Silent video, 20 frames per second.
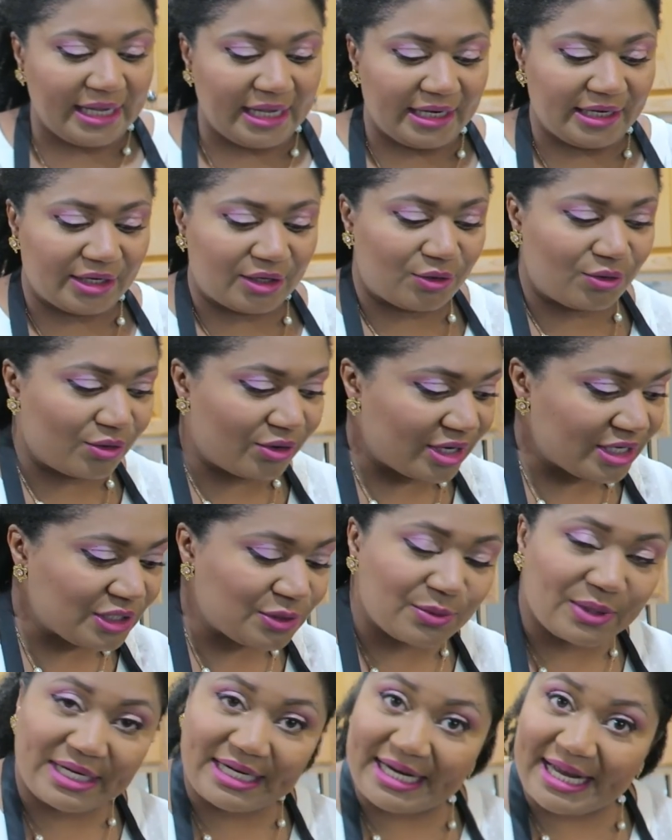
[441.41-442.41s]
And of
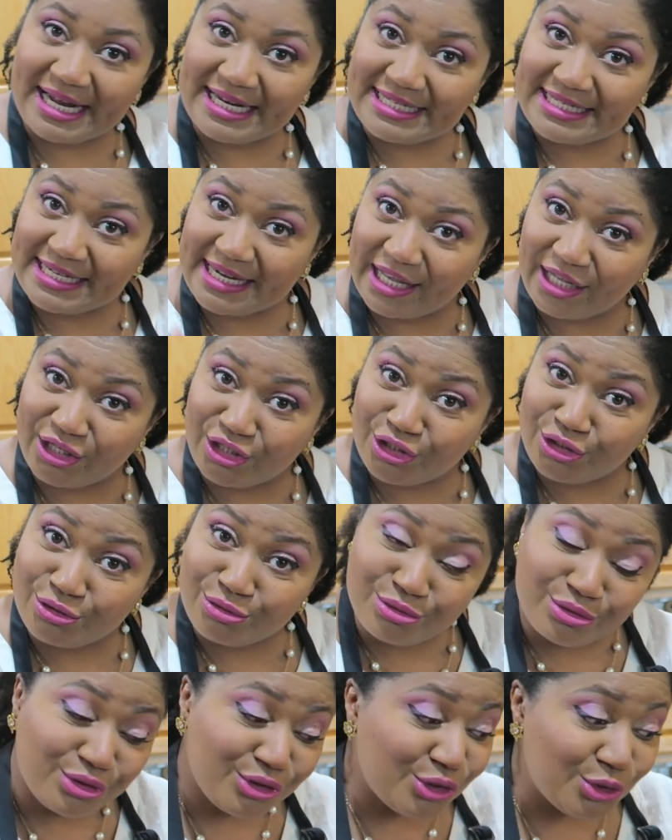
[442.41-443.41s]
course, what did I tell
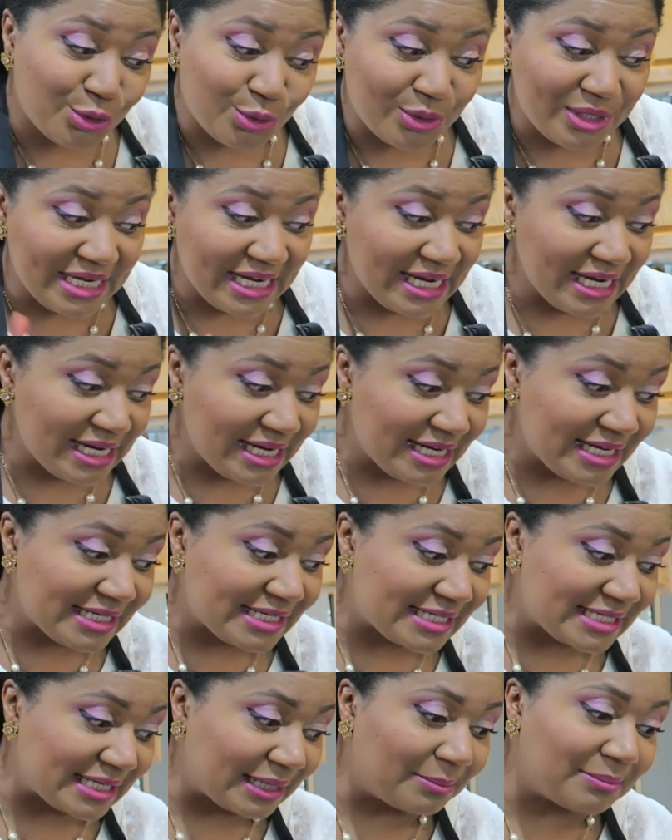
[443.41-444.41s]
you? You
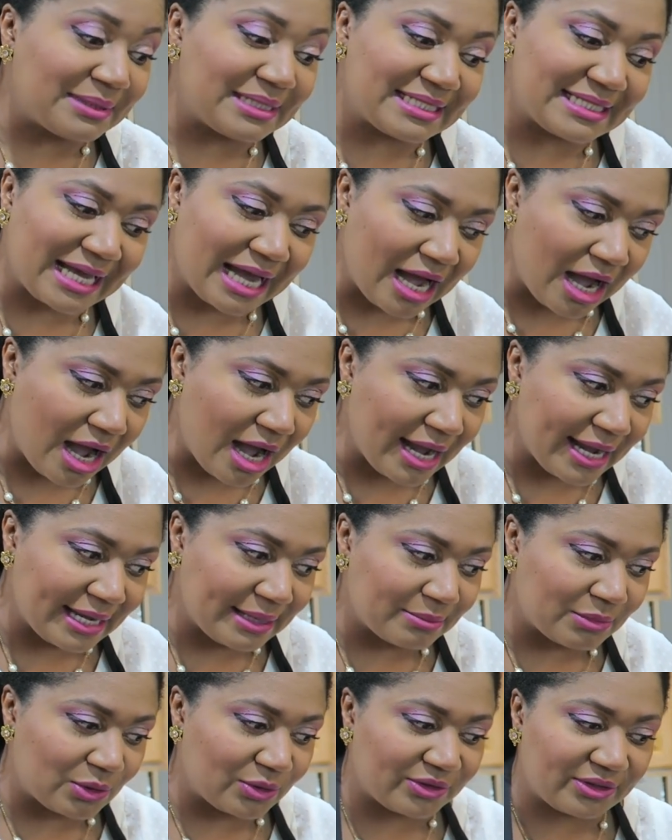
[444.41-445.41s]
need some
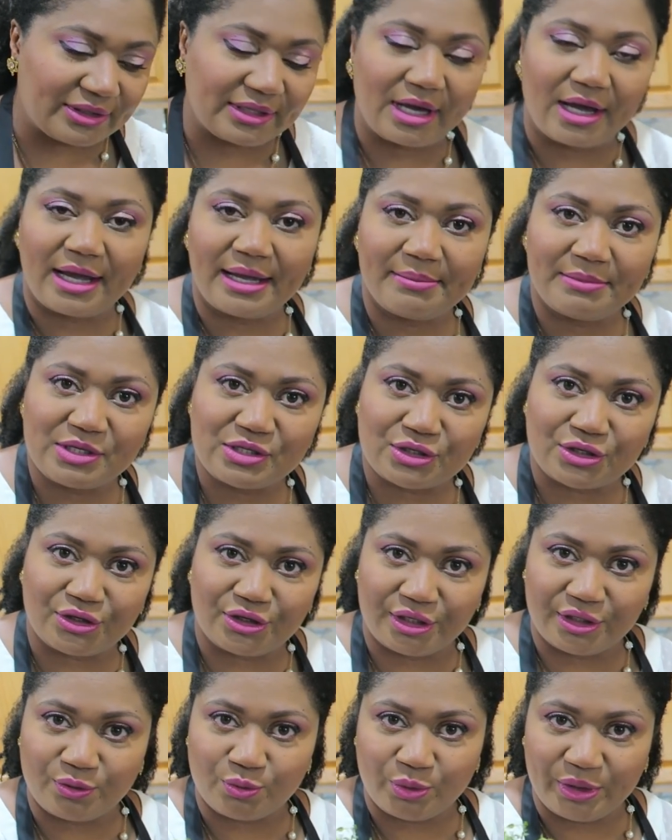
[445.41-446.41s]
thyme. Thyme is
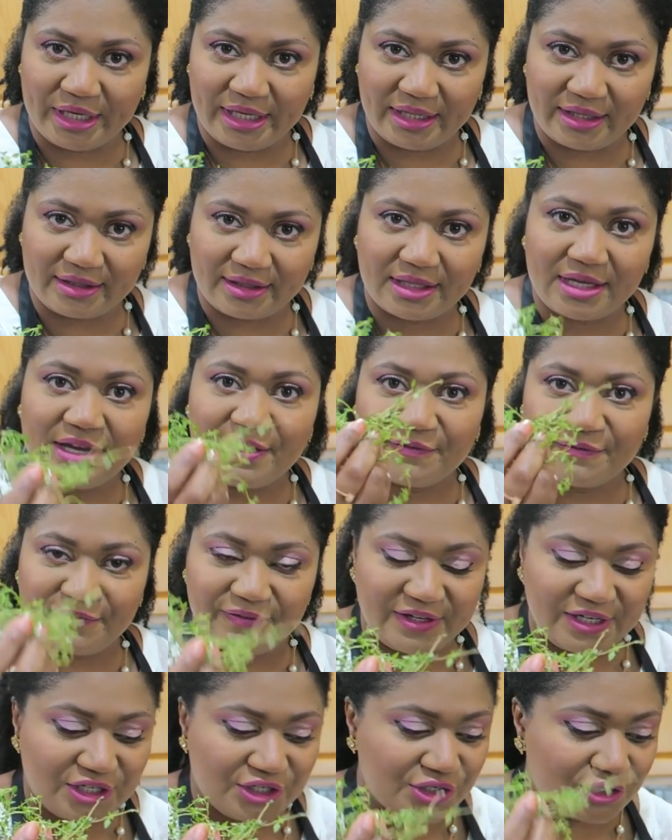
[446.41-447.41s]
good with
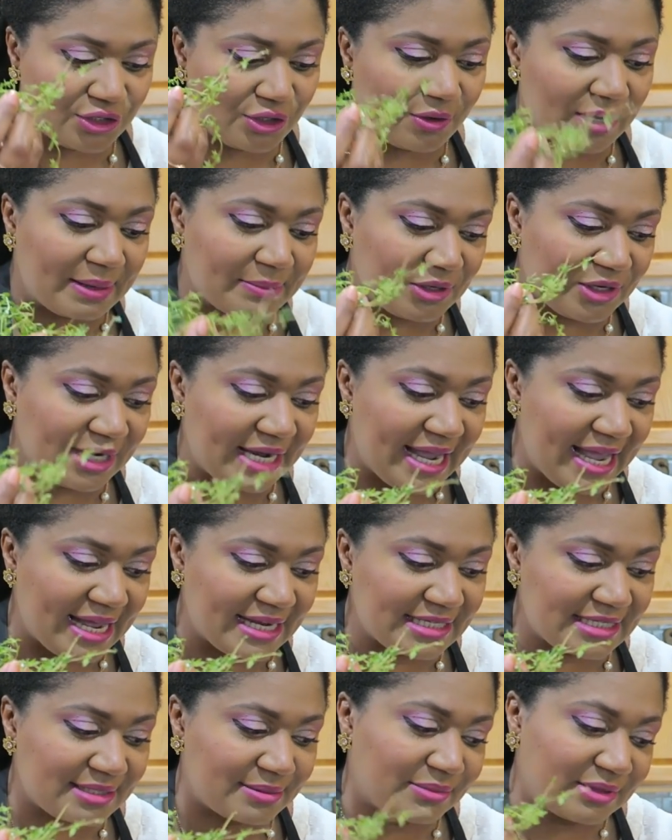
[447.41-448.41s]
fish, so I'm gonna
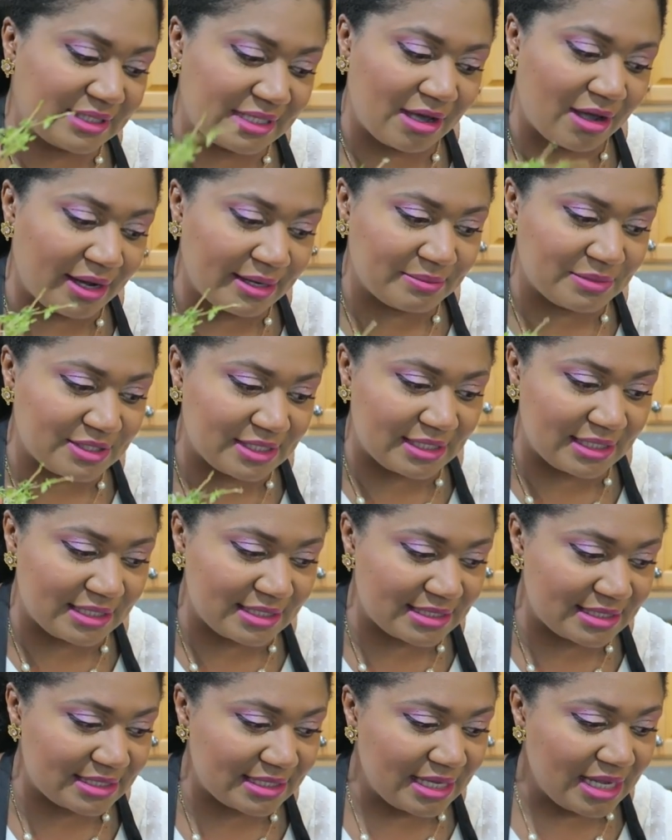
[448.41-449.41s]
add some thyme to
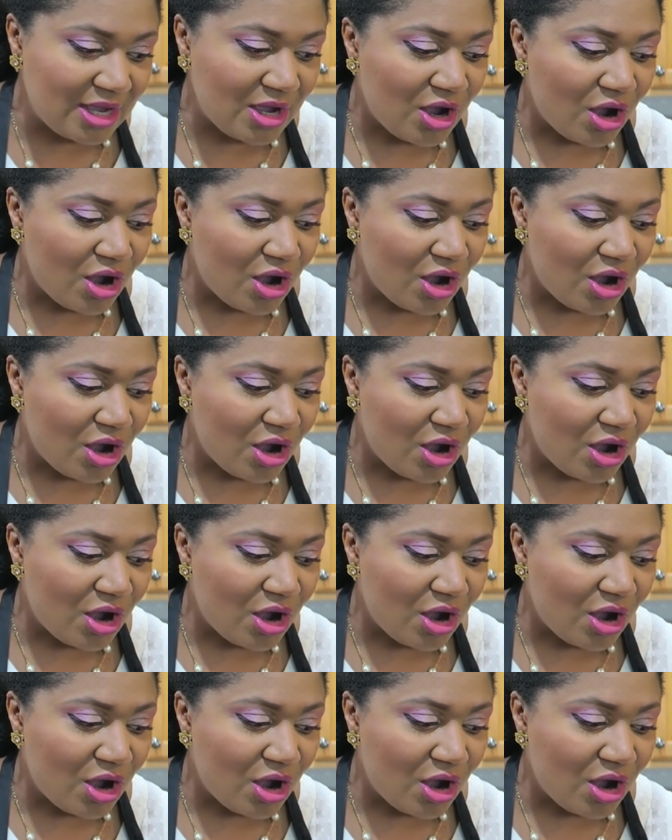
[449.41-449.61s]
this.